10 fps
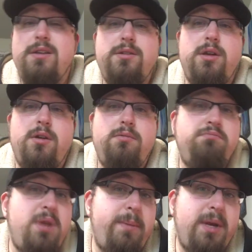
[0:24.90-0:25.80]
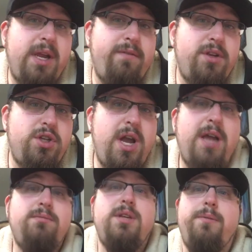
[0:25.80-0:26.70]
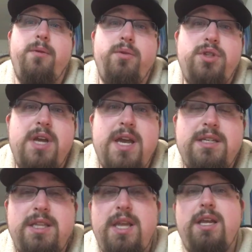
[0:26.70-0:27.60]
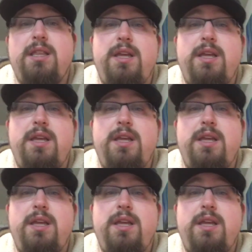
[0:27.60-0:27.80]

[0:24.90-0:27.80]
So I'm going to give it a shot and tell me what you guys think.